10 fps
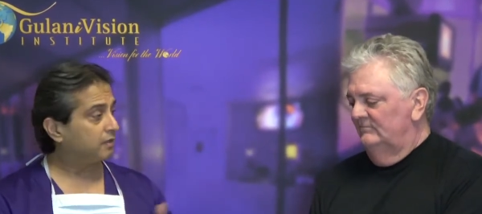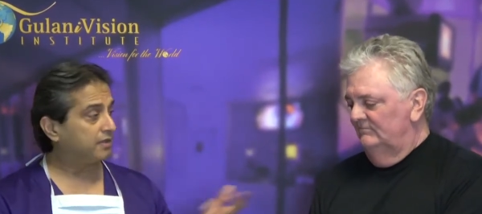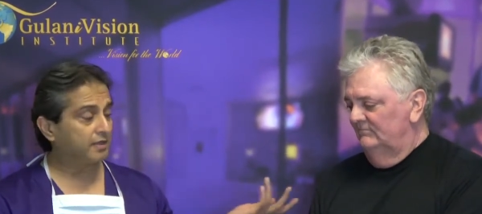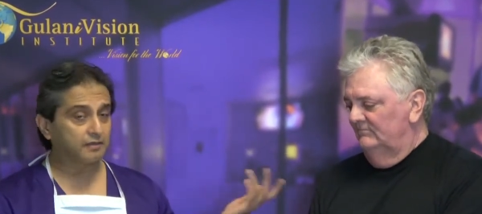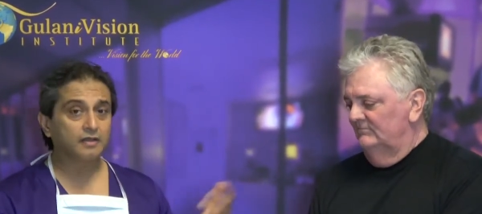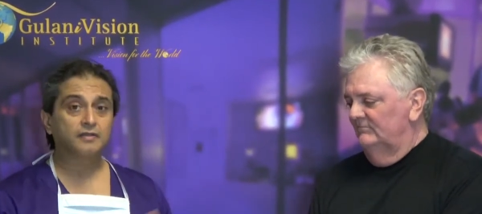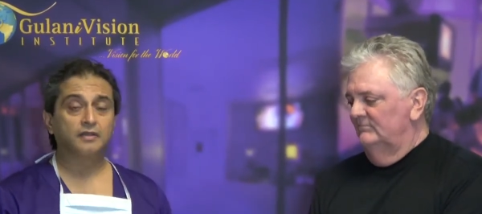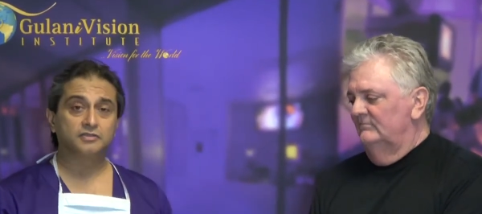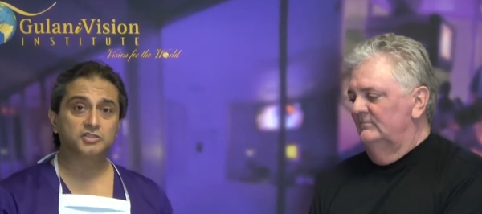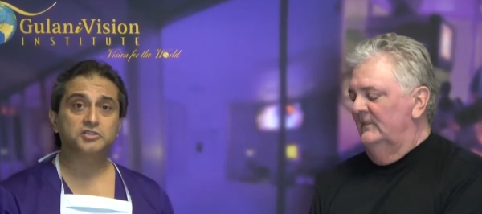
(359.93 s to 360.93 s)
Speaker 1: He had
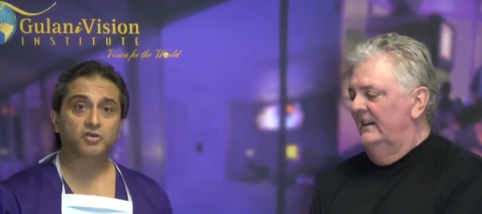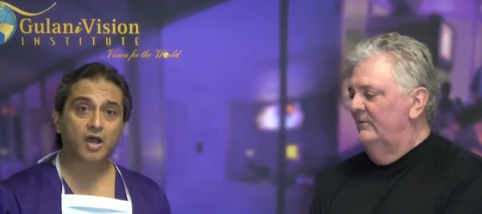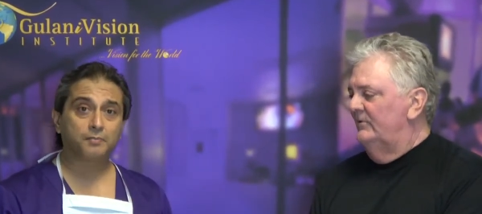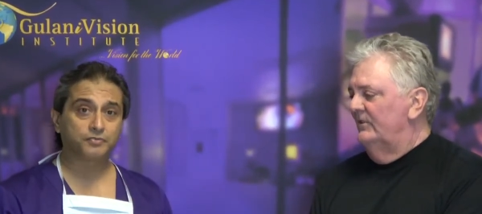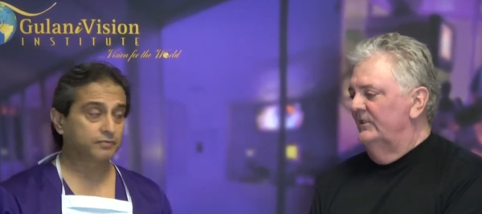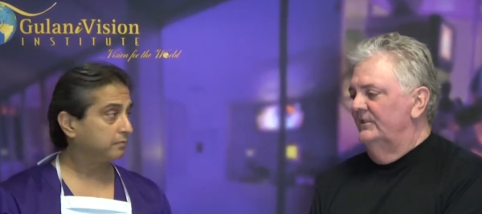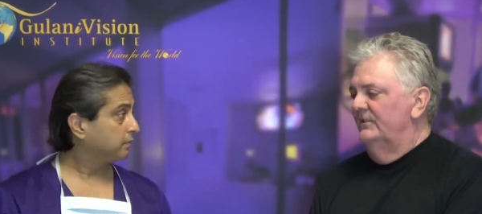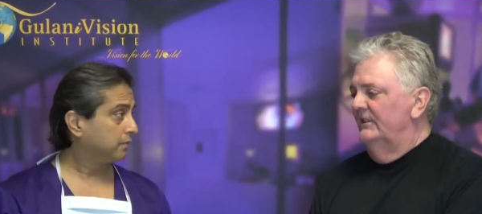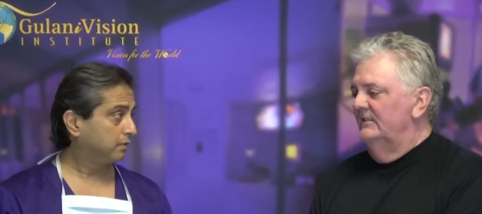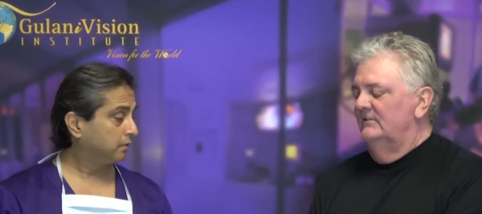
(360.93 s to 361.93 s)
nothing, just drops.
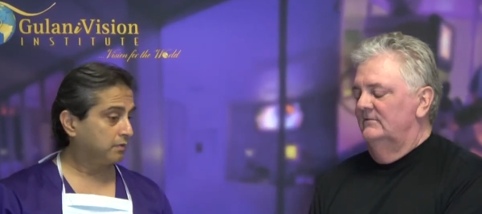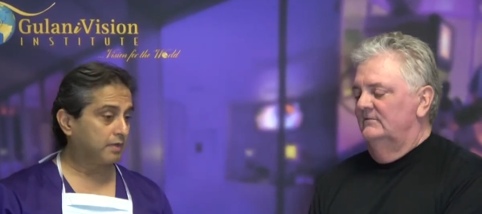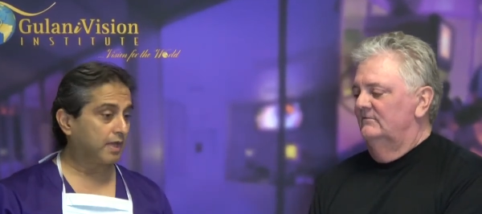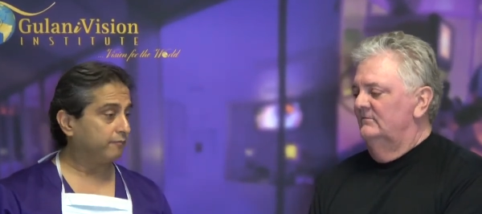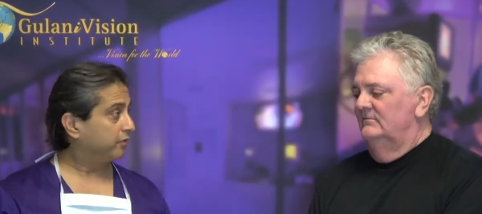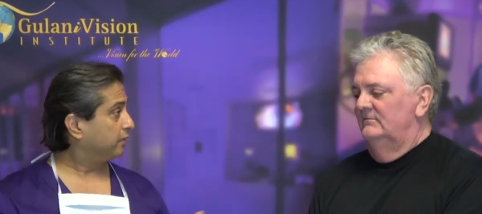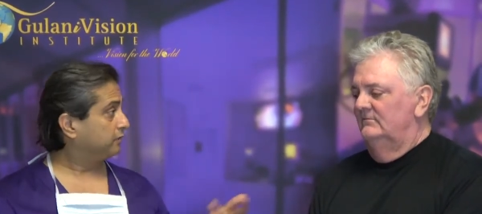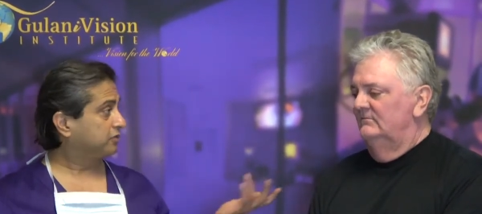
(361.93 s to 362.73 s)
Absolutely. And we